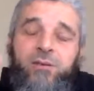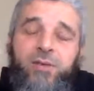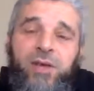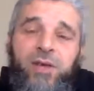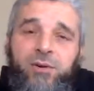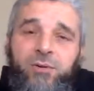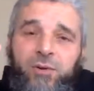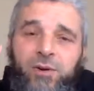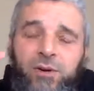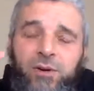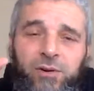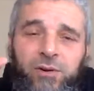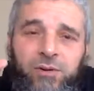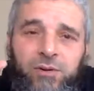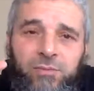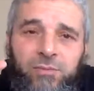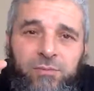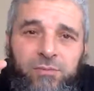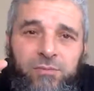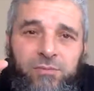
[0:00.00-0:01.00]
they
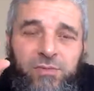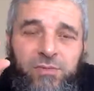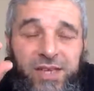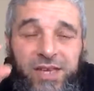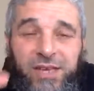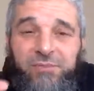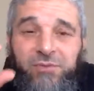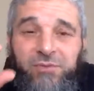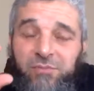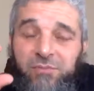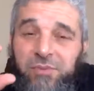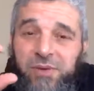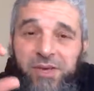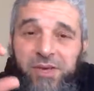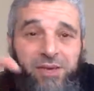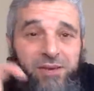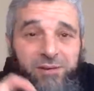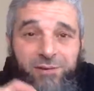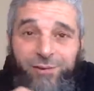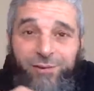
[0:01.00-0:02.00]
were deemed to
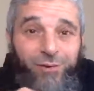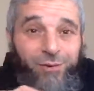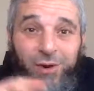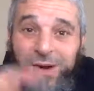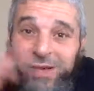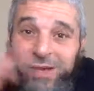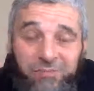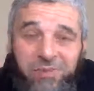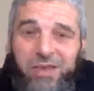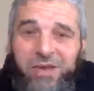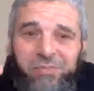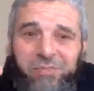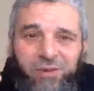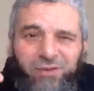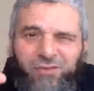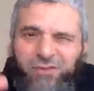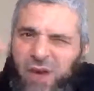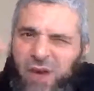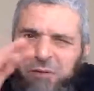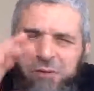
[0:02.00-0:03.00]
be great
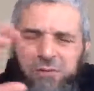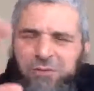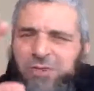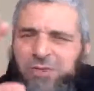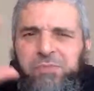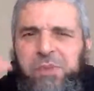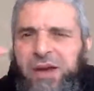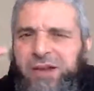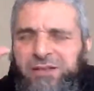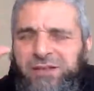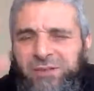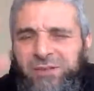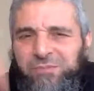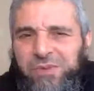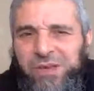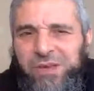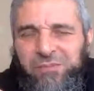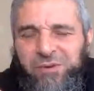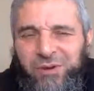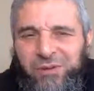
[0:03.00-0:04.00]
people, very respected
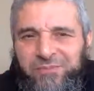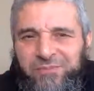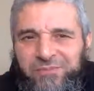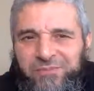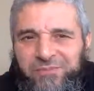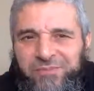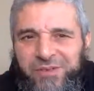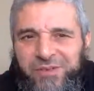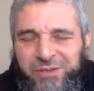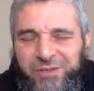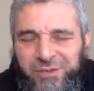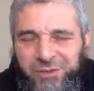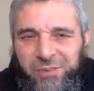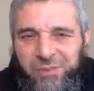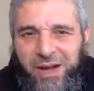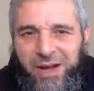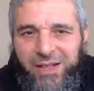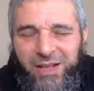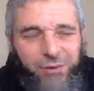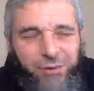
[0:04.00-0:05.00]
people.
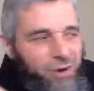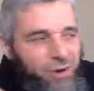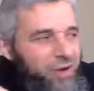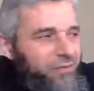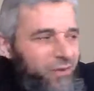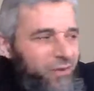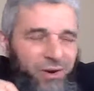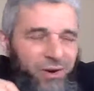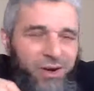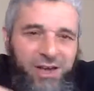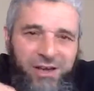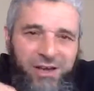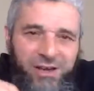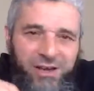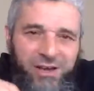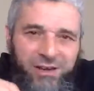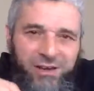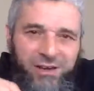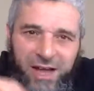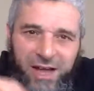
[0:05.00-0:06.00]
Subhanallah, whoever
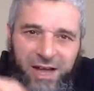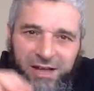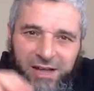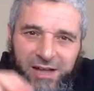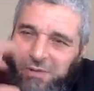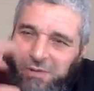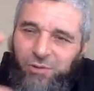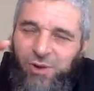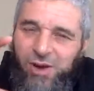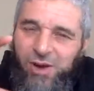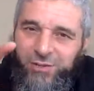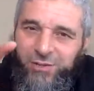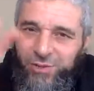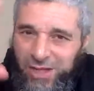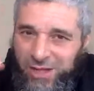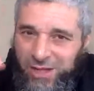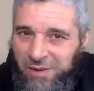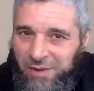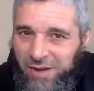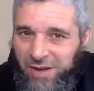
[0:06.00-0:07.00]
got to memorize
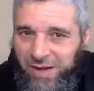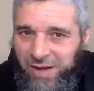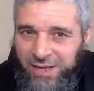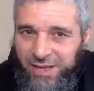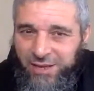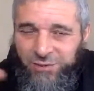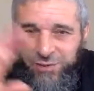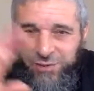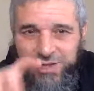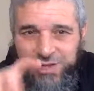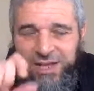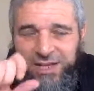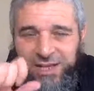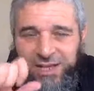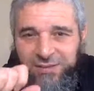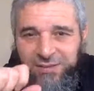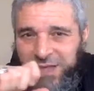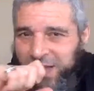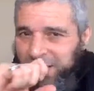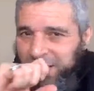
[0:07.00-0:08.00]
Surat Al-Baqarah, Surat
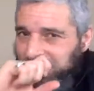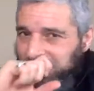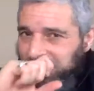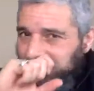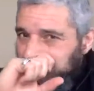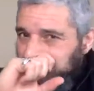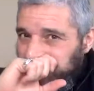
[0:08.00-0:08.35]
Al-Imran,